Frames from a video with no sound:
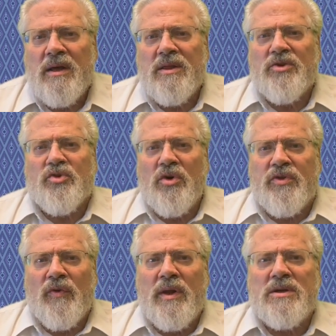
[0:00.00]
the
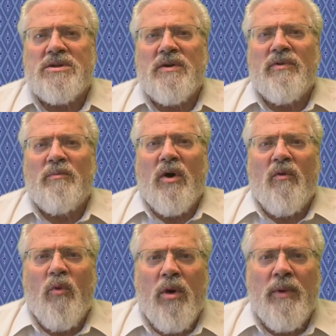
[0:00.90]
truthfulness of the Book
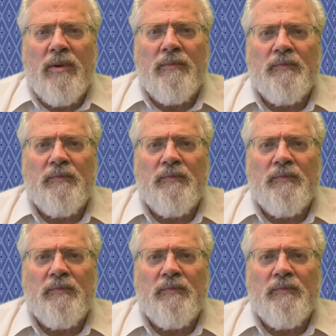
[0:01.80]
of Mormon.